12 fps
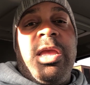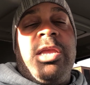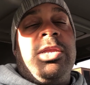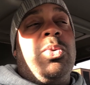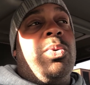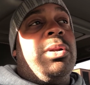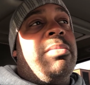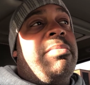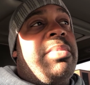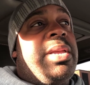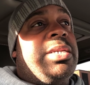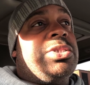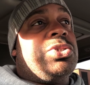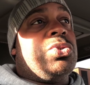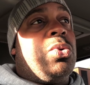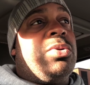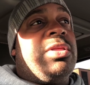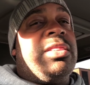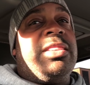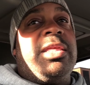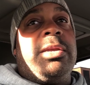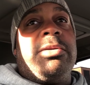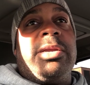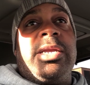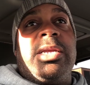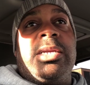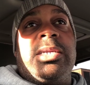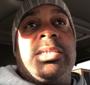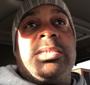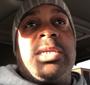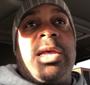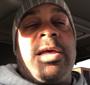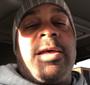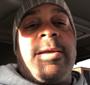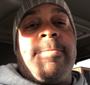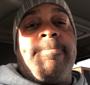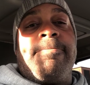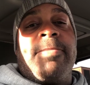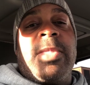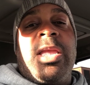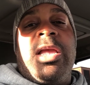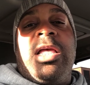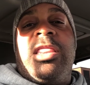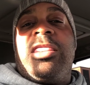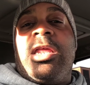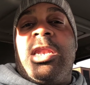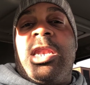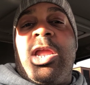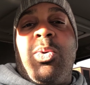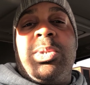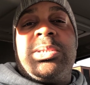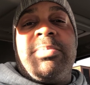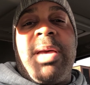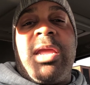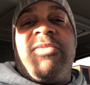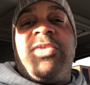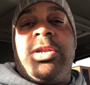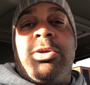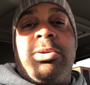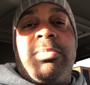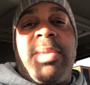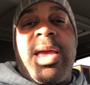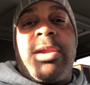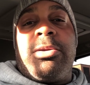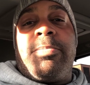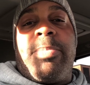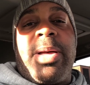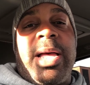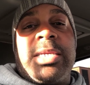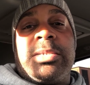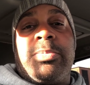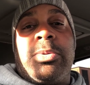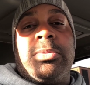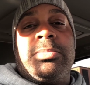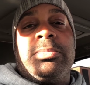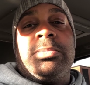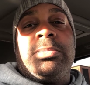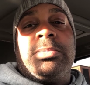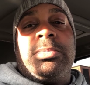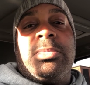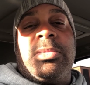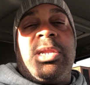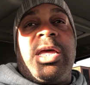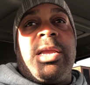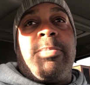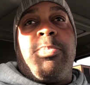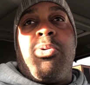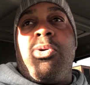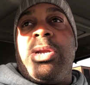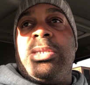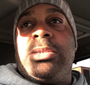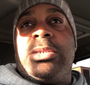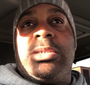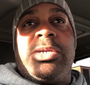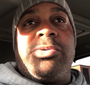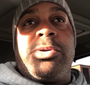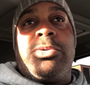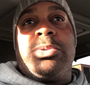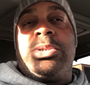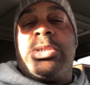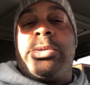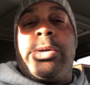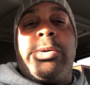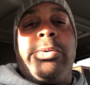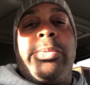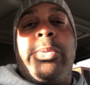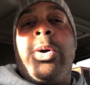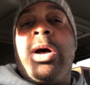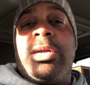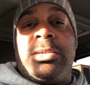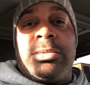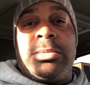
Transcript: You want to make sure that there is the lowest amount of inert matter possible, like 0.001,